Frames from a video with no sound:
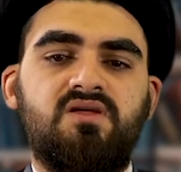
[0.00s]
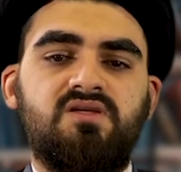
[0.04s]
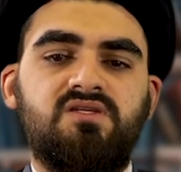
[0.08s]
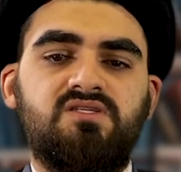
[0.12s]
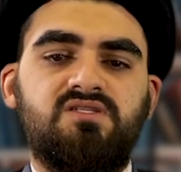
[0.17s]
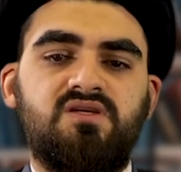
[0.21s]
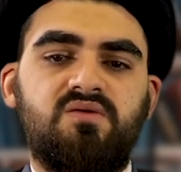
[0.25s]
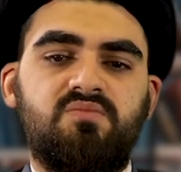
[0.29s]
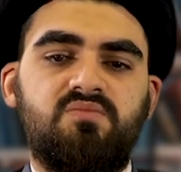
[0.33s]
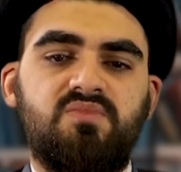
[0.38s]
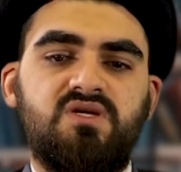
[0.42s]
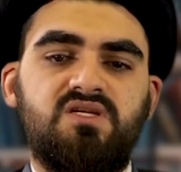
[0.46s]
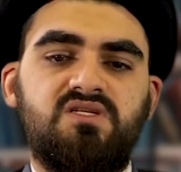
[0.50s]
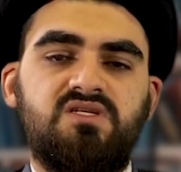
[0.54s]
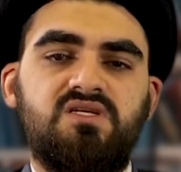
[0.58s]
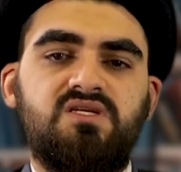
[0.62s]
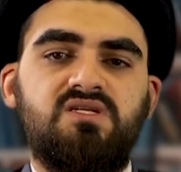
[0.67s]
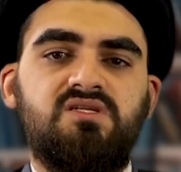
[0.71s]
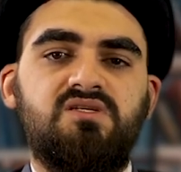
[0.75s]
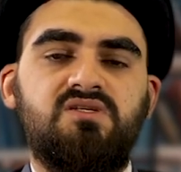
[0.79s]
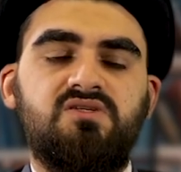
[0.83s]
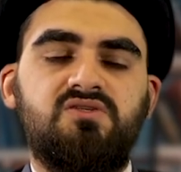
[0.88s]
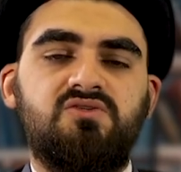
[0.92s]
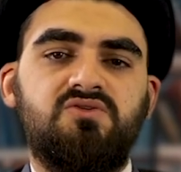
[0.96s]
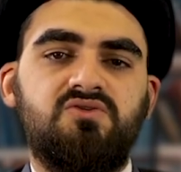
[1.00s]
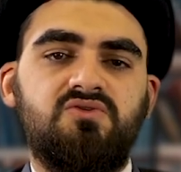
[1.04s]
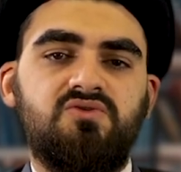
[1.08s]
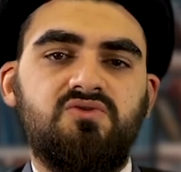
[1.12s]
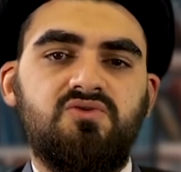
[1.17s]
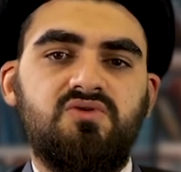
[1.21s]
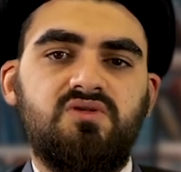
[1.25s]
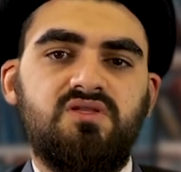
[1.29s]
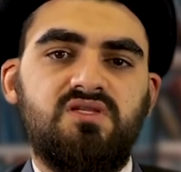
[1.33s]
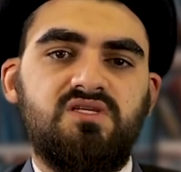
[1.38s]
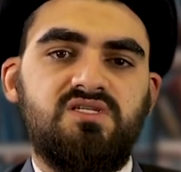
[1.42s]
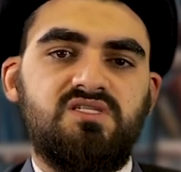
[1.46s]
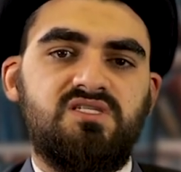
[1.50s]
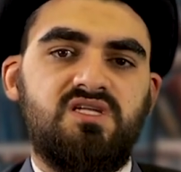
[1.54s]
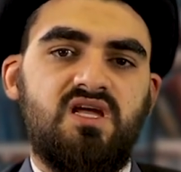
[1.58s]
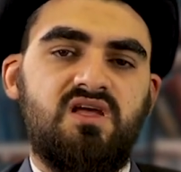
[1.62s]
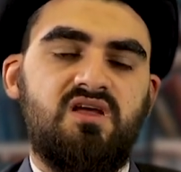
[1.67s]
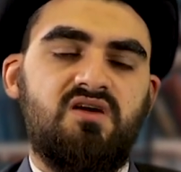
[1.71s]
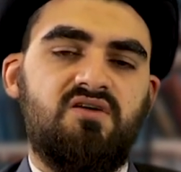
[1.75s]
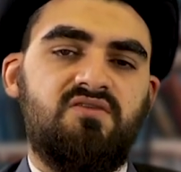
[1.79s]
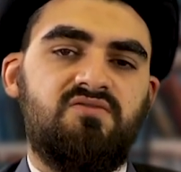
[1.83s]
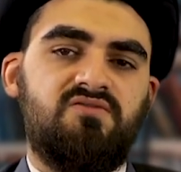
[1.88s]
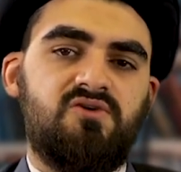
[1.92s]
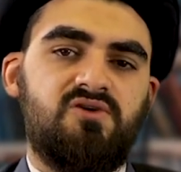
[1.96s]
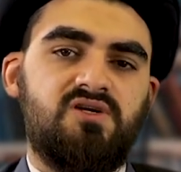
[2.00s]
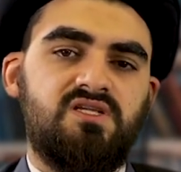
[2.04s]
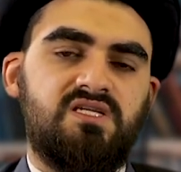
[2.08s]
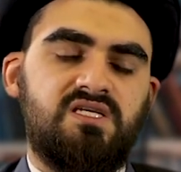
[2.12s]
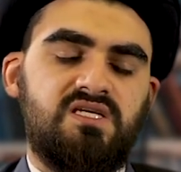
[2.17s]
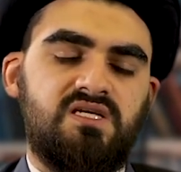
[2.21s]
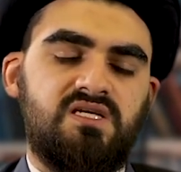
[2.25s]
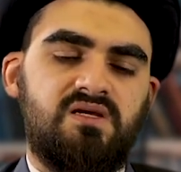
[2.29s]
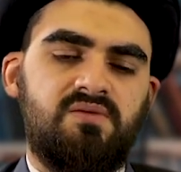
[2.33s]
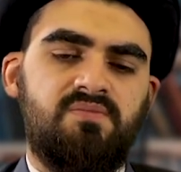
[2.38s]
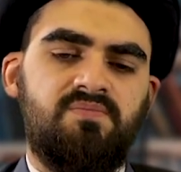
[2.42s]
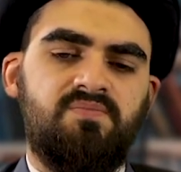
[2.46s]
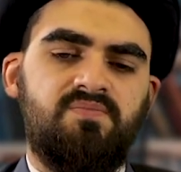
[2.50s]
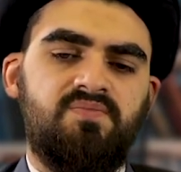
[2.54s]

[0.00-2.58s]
submitted to the state authority.